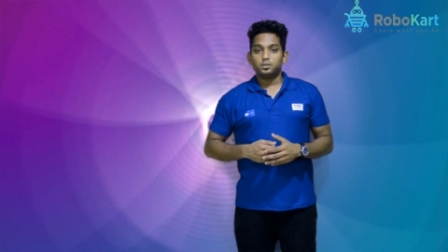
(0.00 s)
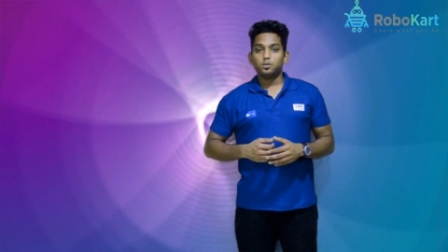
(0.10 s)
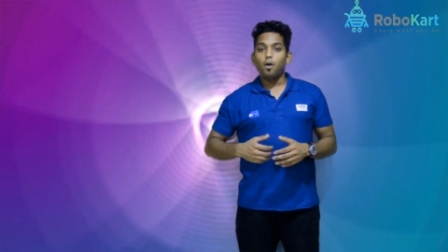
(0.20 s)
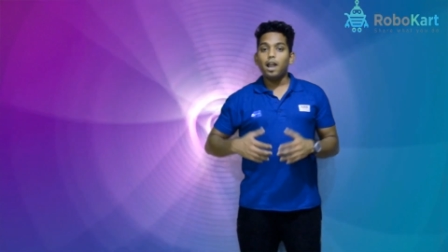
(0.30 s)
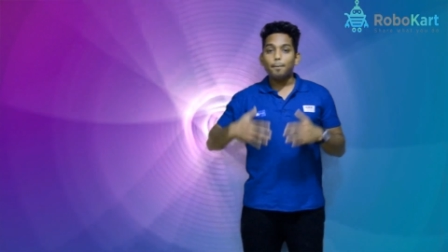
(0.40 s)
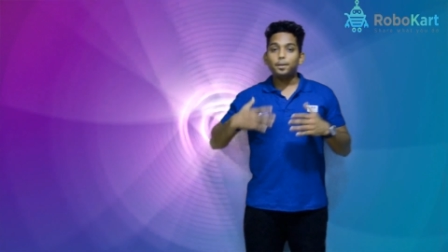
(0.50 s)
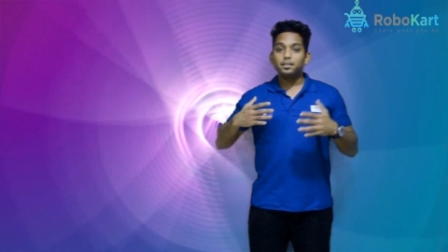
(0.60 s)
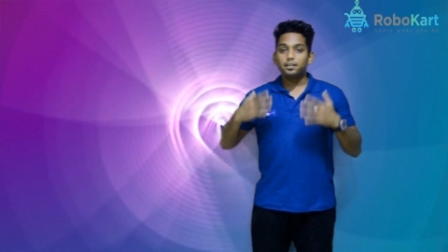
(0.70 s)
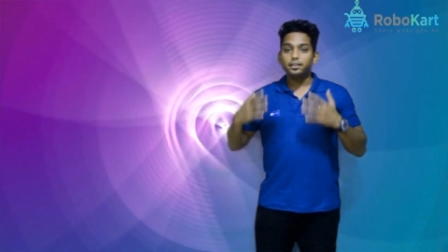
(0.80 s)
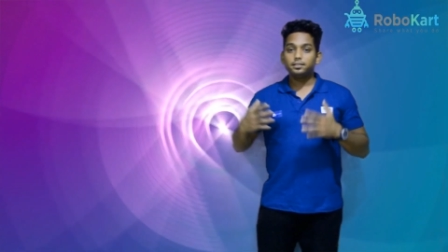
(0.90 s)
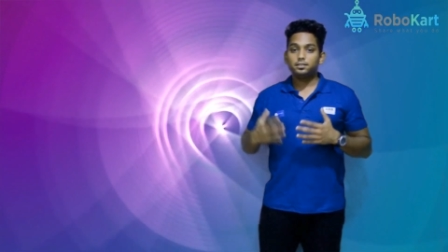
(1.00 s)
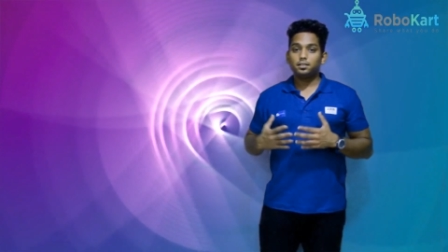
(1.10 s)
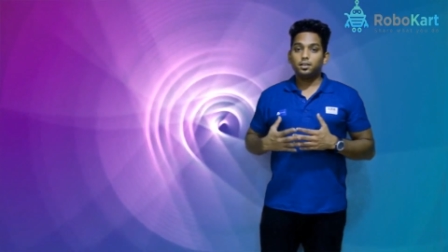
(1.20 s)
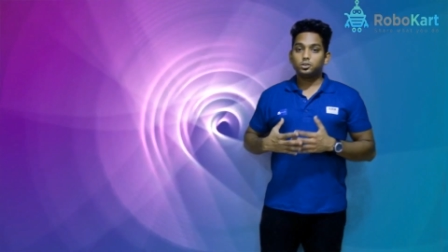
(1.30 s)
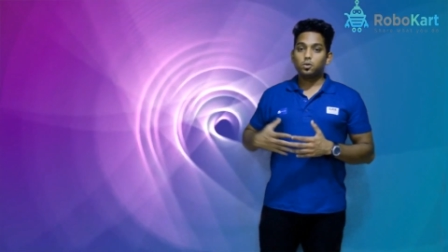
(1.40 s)
So what happened in
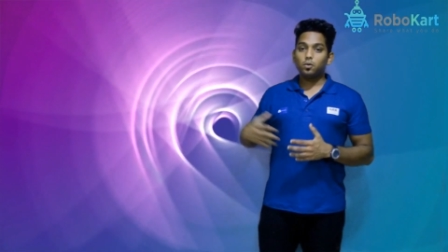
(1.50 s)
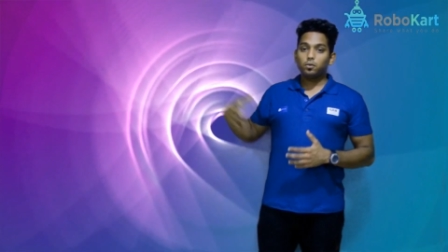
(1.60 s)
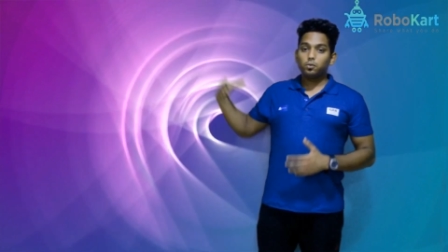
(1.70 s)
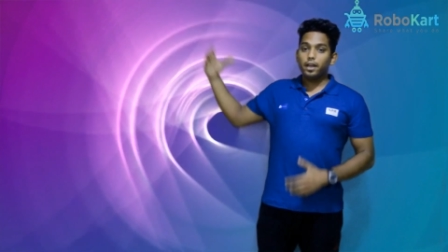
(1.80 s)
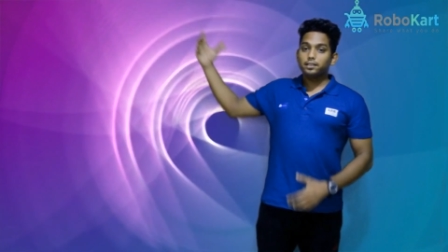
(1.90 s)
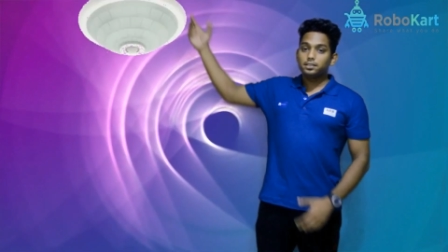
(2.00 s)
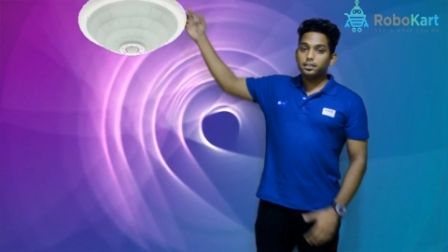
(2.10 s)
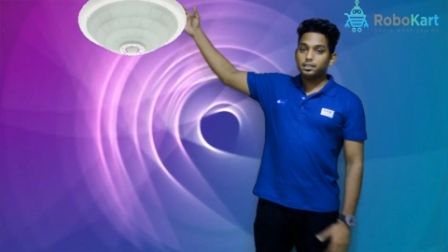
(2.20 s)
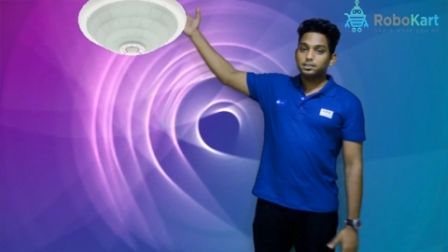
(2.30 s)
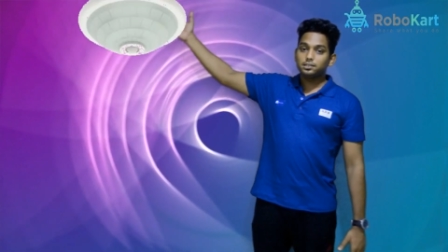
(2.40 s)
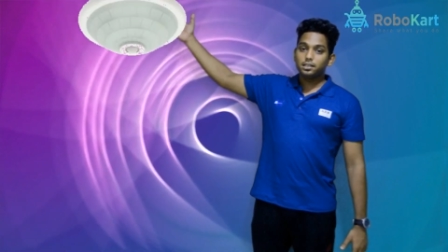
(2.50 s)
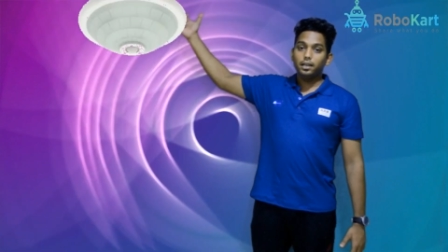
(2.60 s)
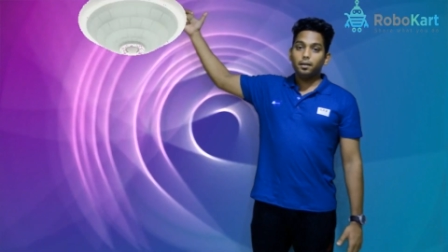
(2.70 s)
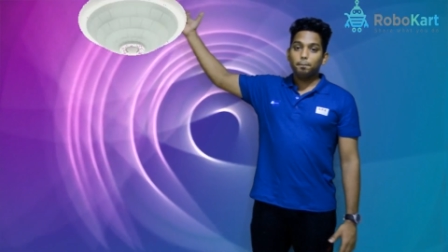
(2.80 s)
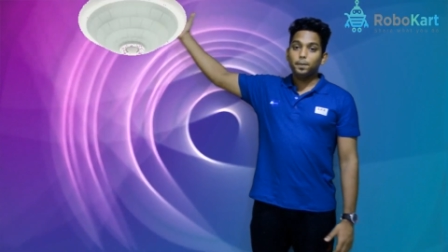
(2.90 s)
this? So you can see this is
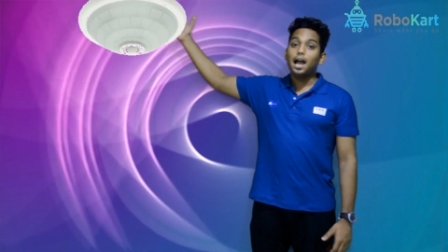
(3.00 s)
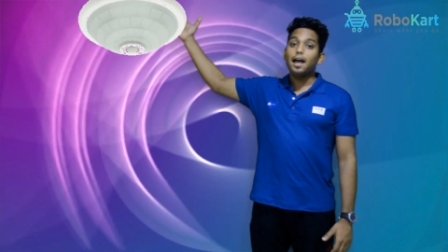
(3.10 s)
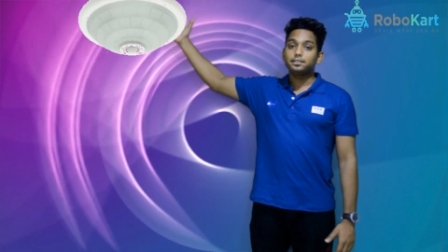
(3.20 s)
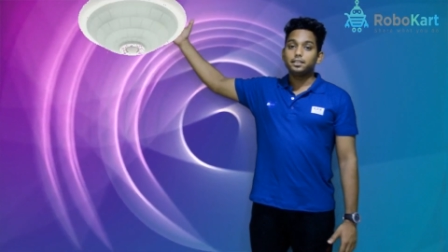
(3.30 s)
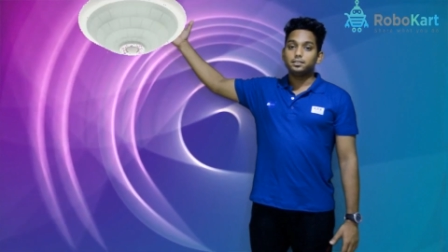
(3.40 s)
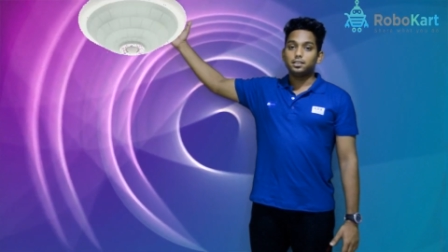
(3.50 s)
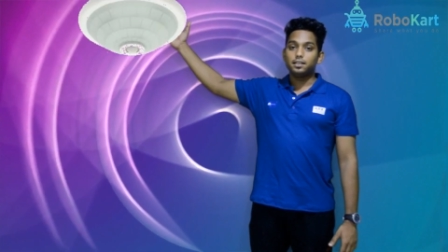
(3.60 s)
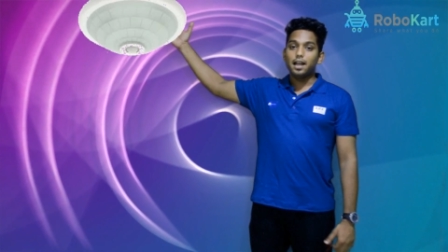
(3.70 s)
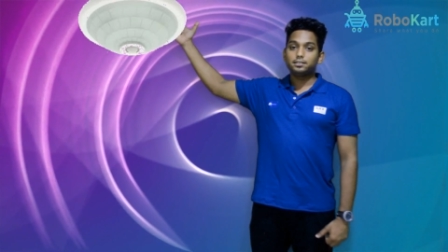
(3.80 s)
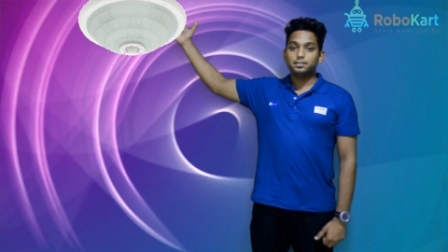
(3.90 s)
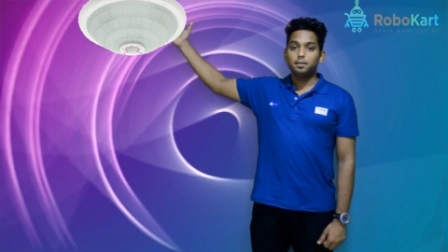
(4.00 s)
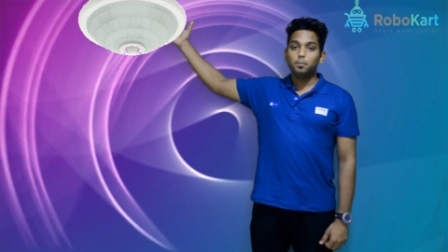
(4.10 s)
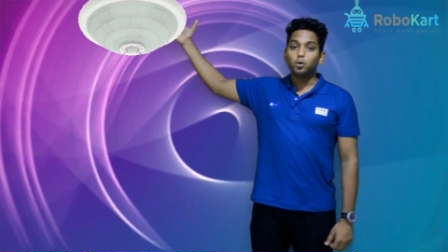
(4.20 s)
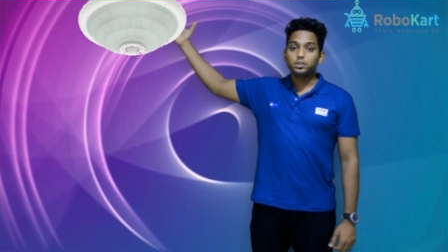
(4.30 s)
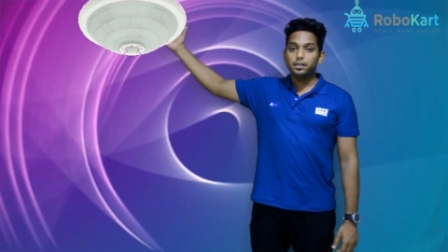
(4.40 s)
the PIR sensor that's the
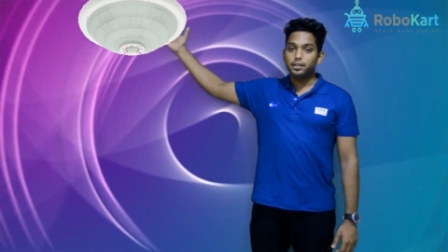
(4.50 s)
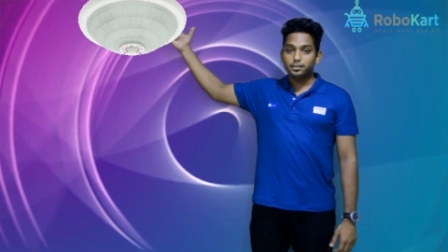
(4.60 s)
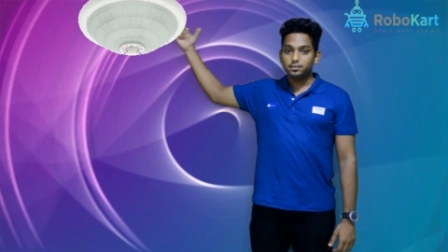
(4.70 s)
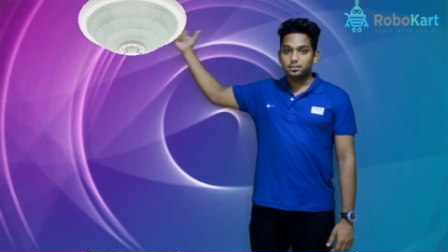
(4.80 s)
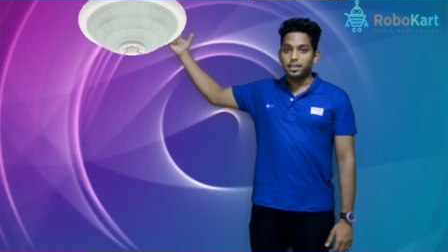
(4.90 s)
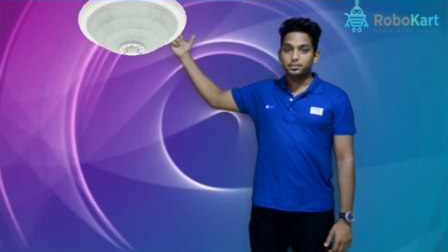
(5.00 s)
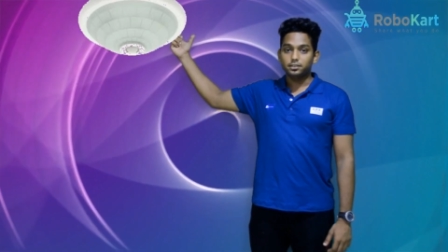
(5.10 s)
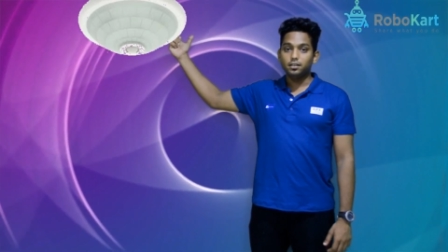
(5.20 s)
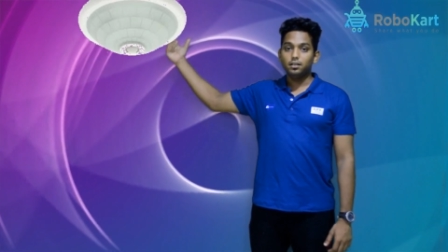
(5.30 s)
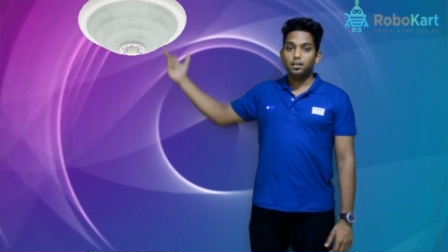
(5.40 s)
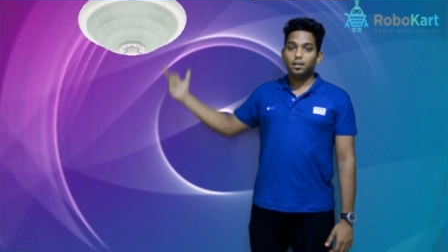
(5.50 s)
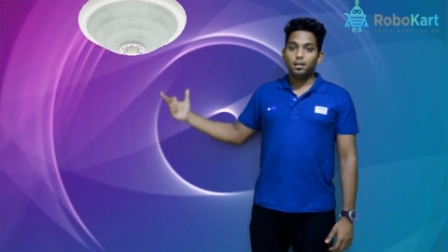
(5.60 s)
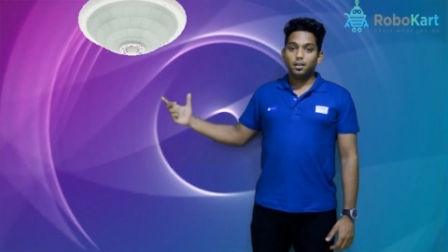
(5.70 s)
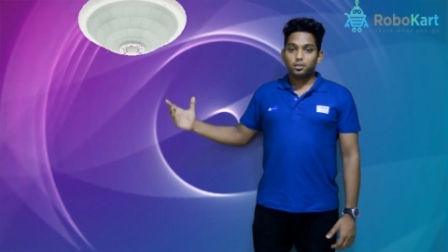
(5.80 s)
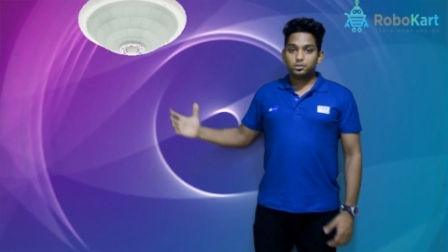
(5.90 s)
motion detection sensor.
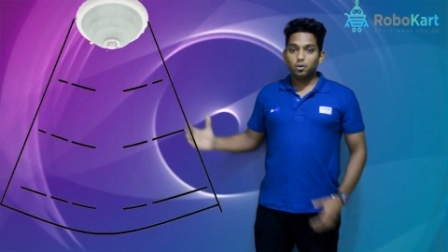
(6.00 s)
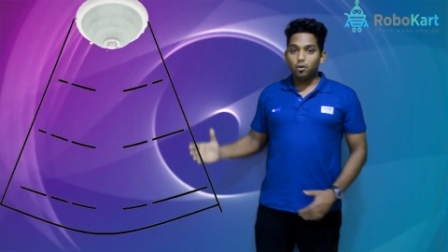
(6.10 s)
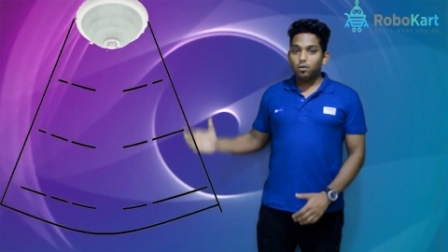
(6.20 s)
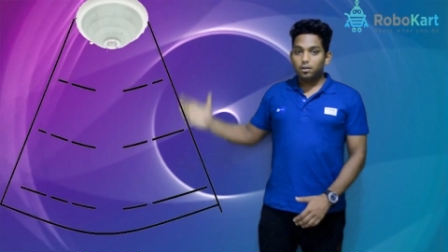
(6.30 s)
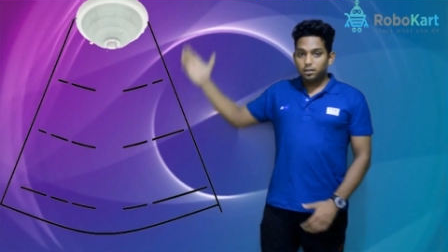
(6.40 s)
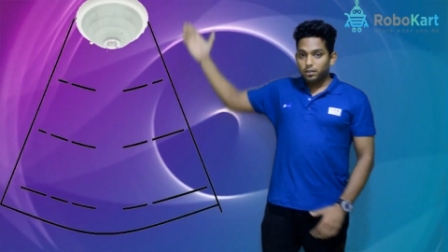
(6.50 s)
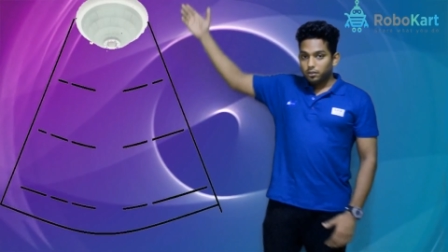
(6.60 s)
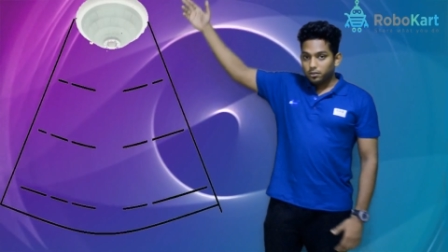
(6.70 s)
So